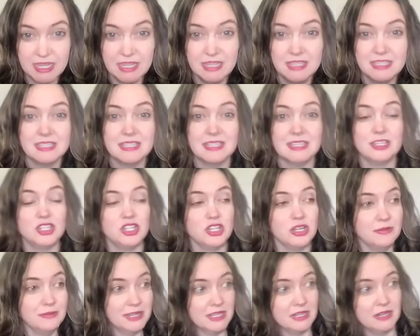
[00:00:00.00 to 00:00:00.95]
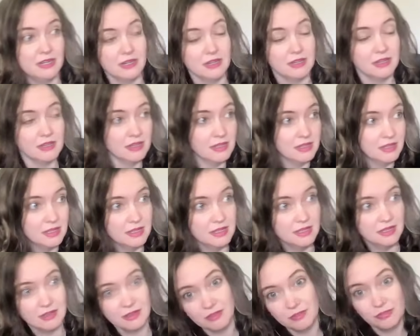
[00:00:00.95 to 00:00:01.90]
because the geomagnetic
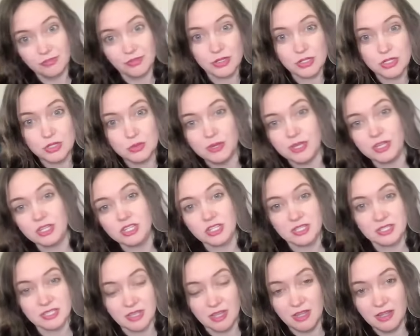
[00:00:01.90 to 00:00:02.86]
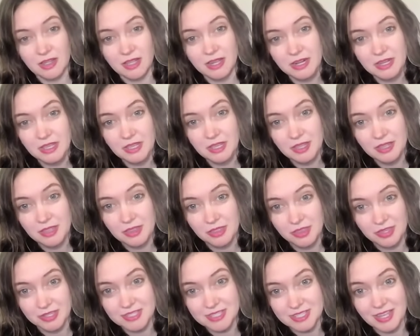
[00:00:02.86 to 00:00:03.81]
fluctuations on
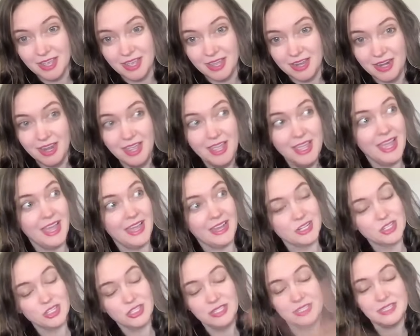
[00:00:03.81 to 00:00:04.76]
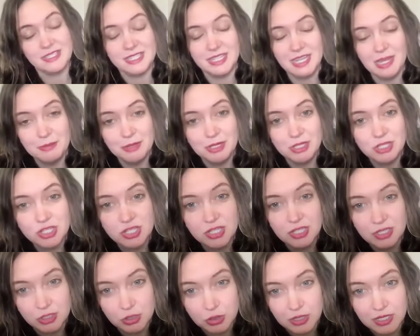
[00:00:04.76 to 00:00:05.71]
the sun actually
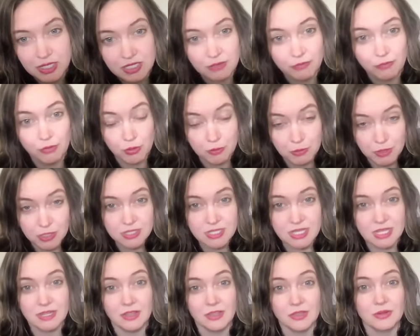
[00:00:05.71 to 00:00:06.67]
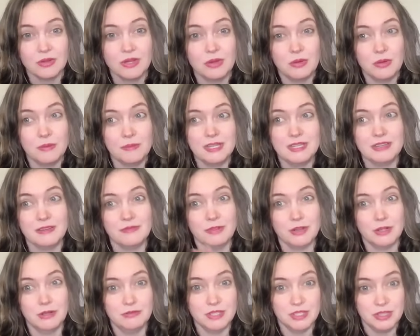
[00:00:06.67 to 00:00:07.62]
damaged the transformers and other equipment
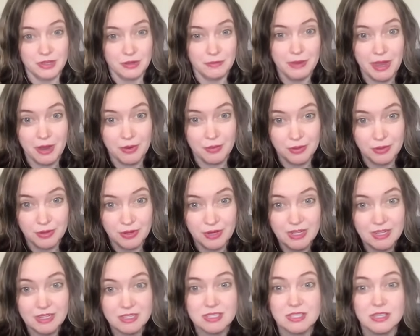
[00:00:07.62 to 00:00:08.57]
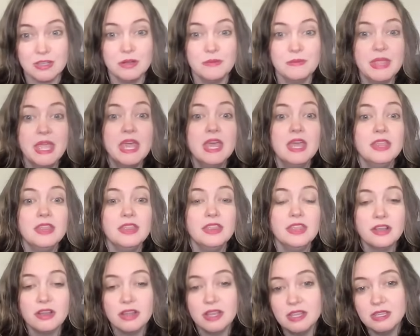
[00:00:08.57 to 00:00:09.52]
involved in their power grid. So
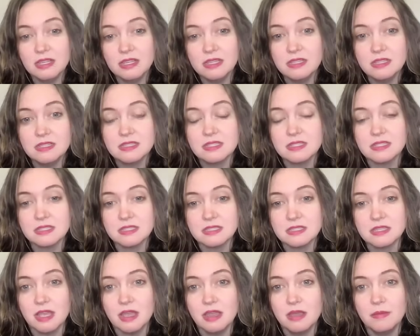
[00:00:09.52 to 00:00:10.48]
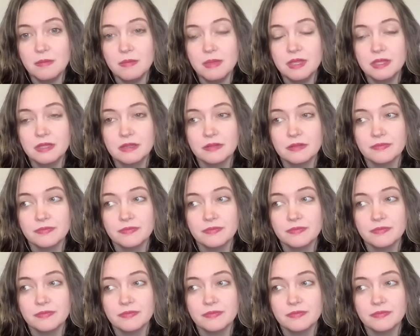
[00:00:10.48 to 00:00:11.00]
there is some,